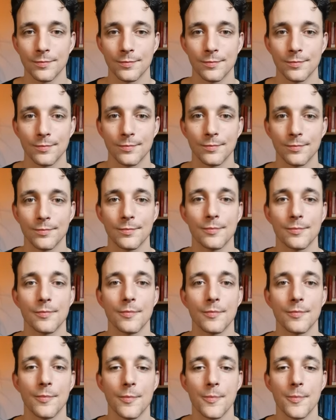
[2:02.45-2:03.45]
this time
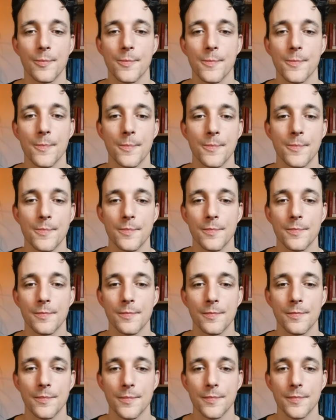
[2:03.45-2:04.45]
has been
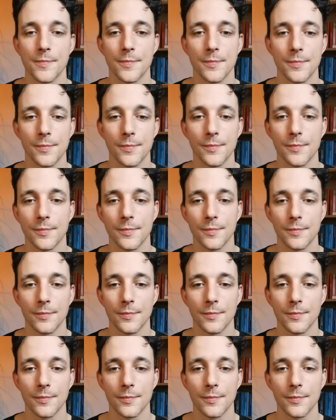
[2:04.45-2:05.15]
by myself.